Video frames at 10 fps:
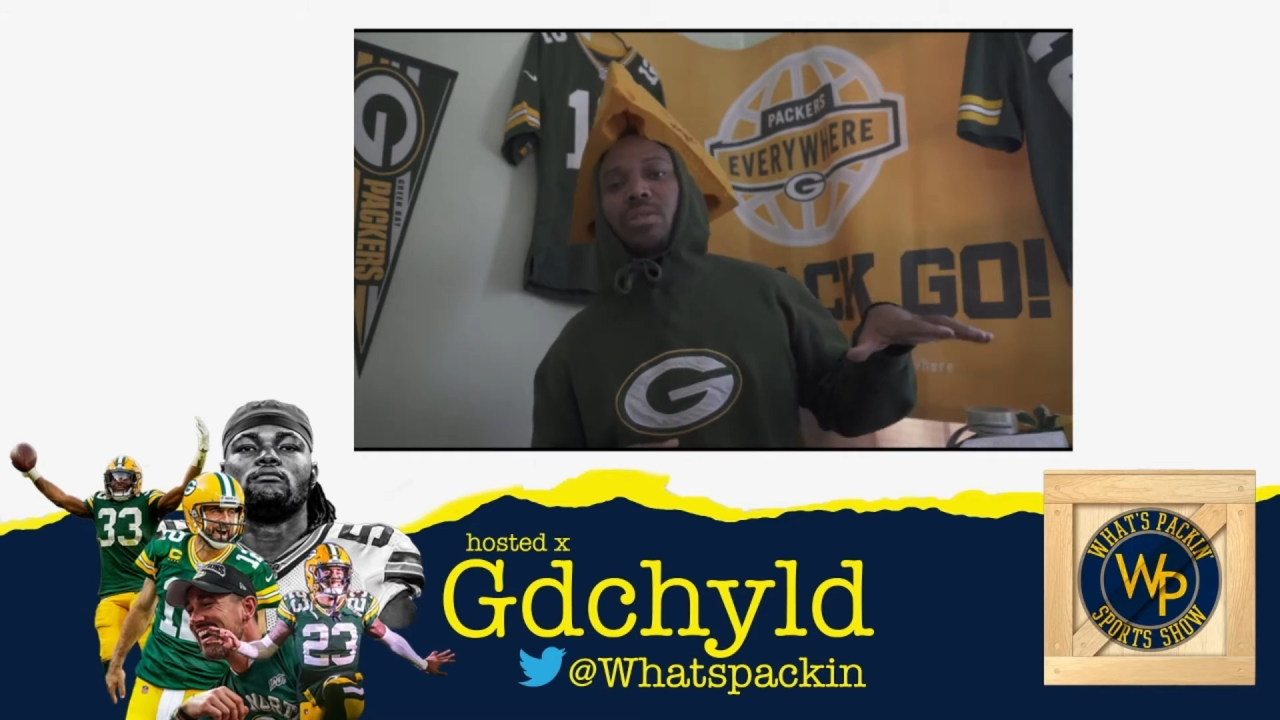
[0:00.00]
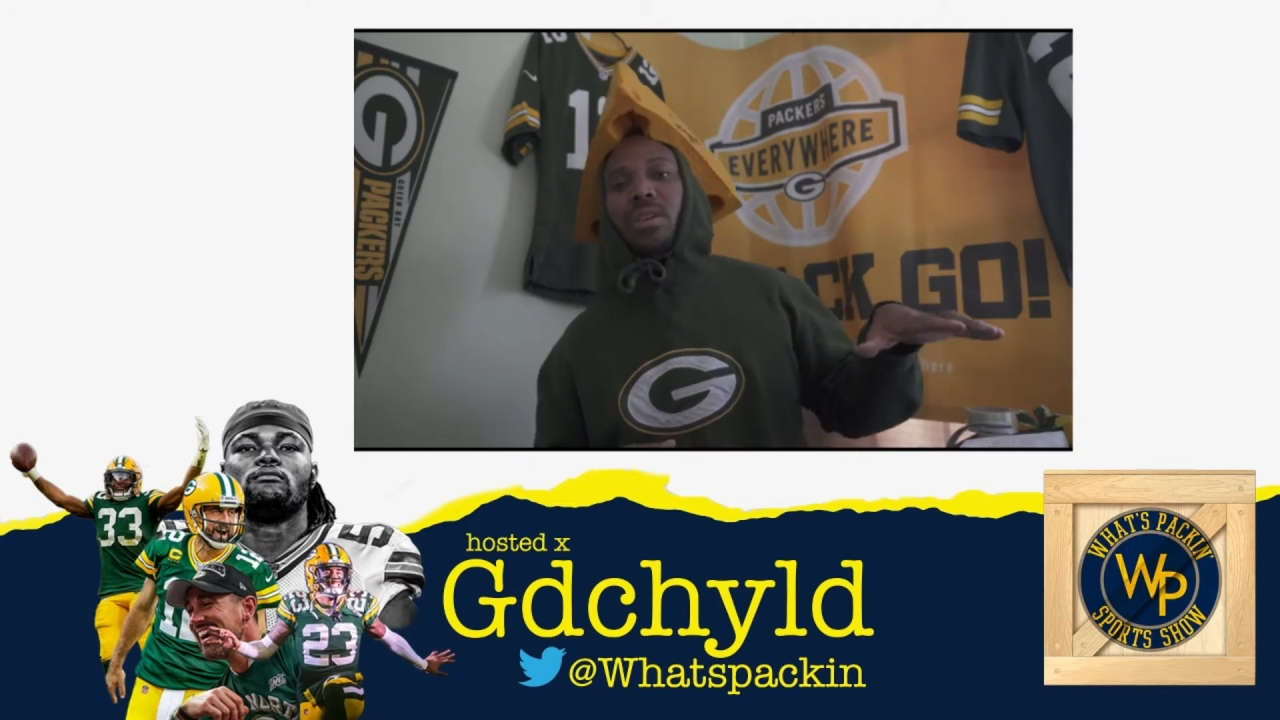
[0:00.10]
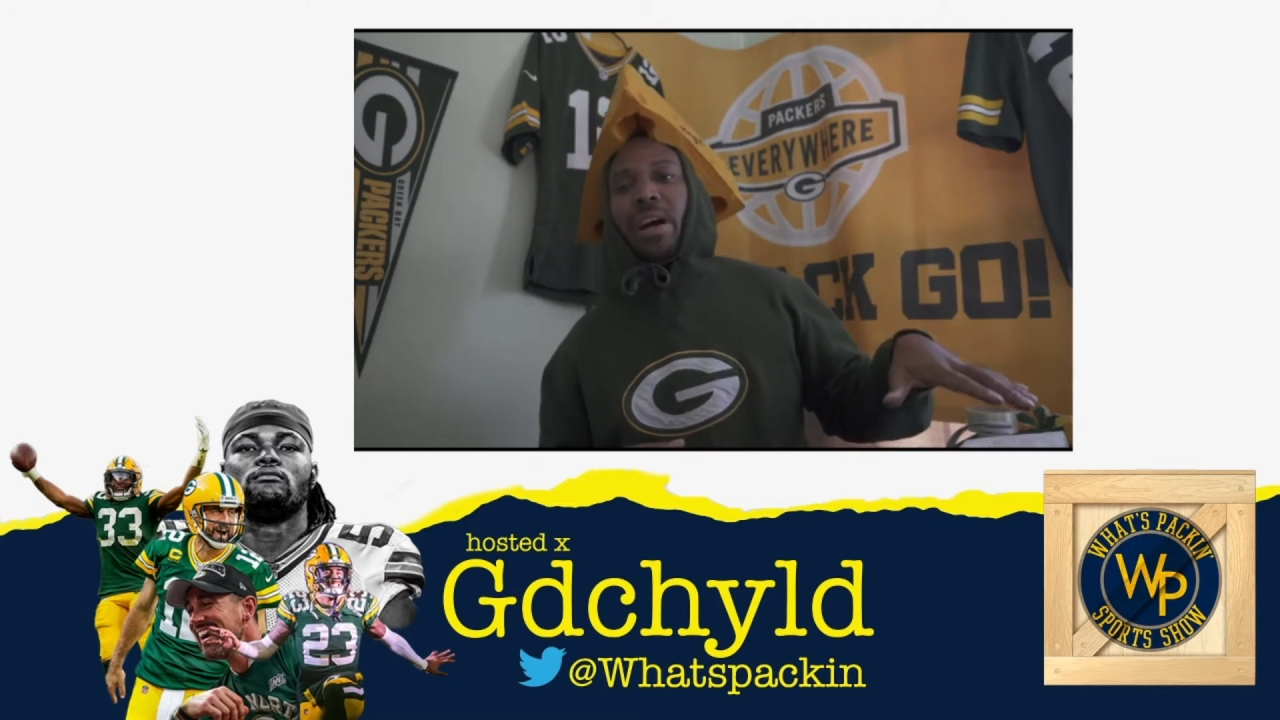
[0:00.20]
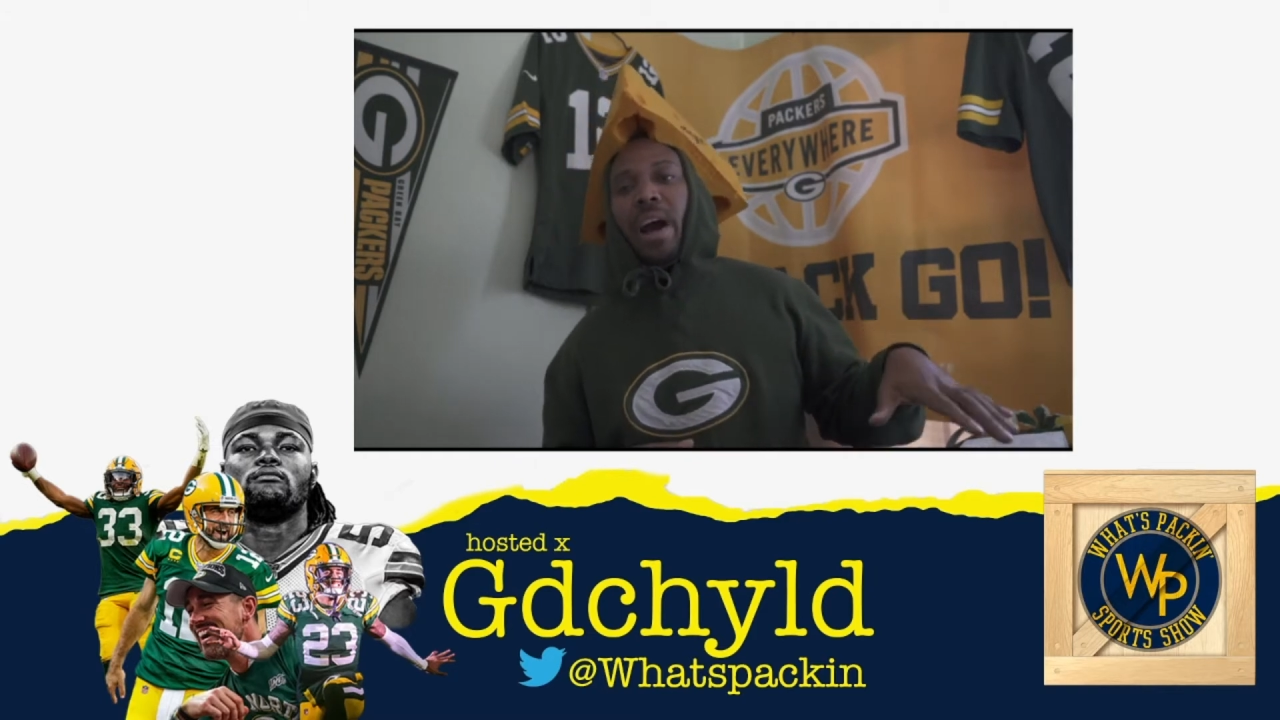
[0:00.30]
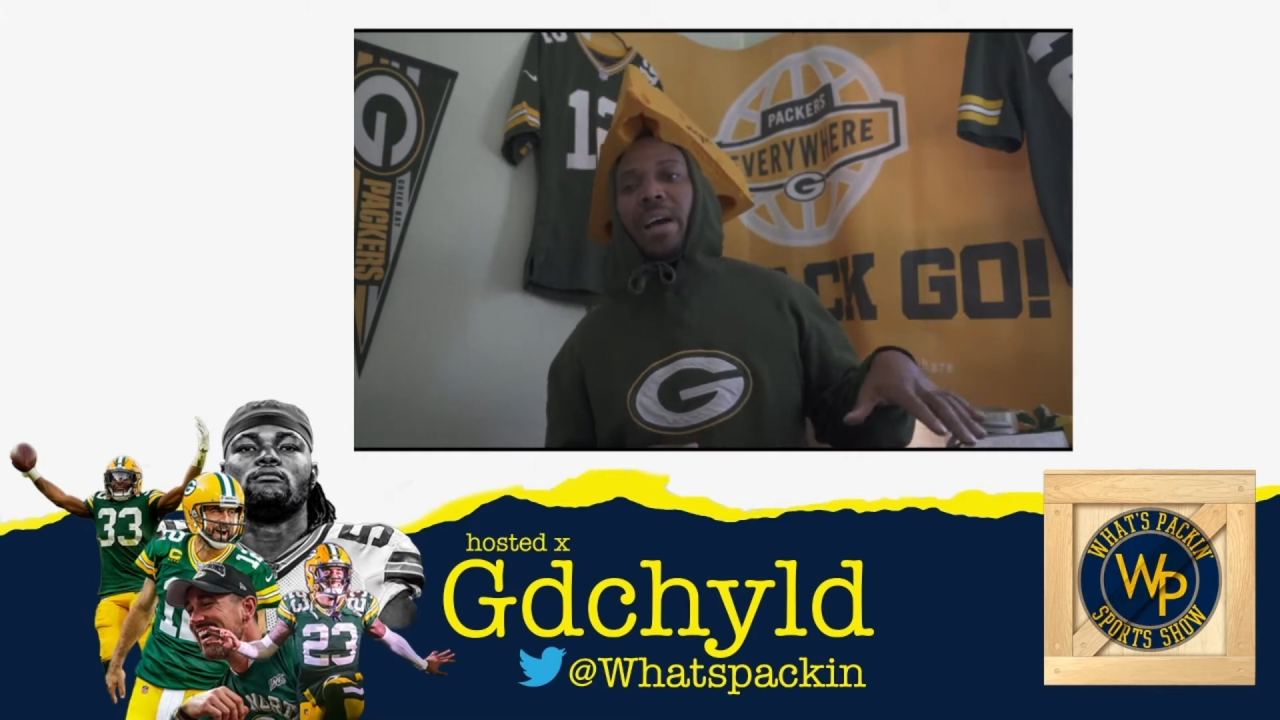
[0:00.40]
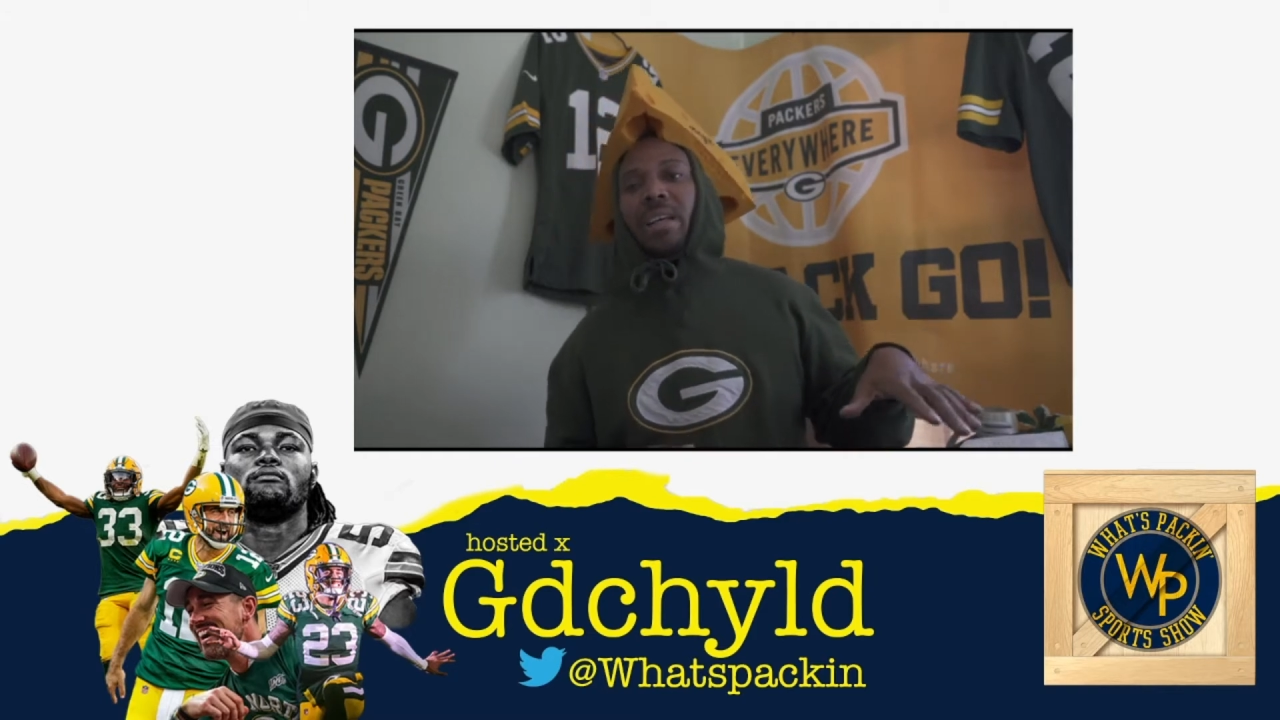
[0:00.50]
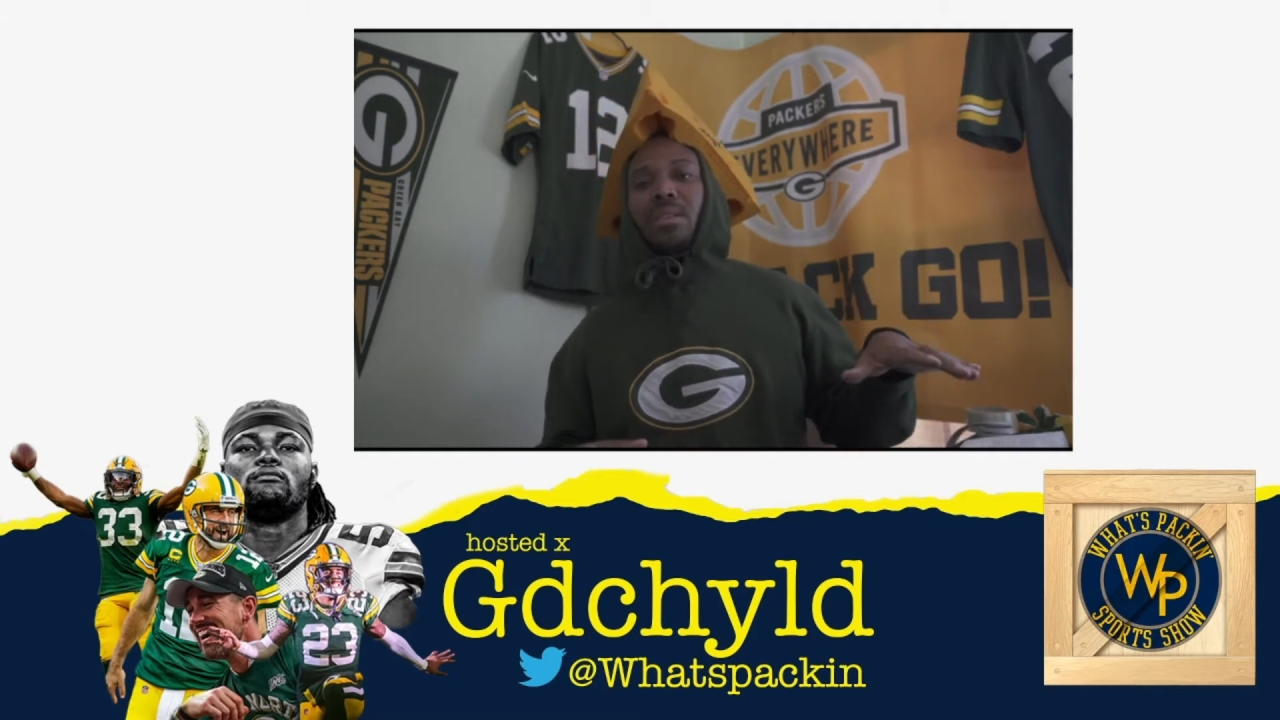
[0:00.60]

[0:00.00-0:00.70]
guys to